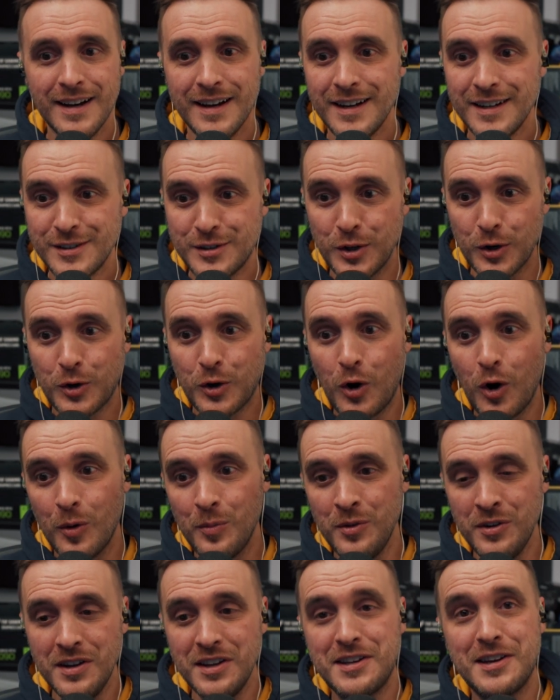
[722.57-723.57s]
The
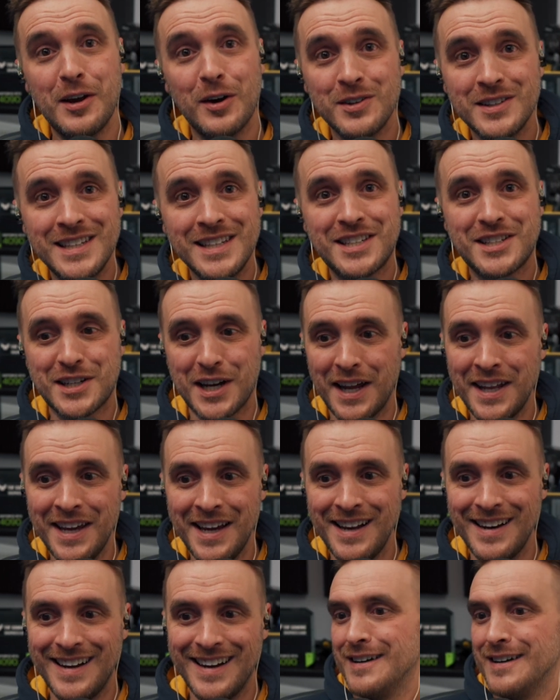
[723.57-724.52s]
community on this channel.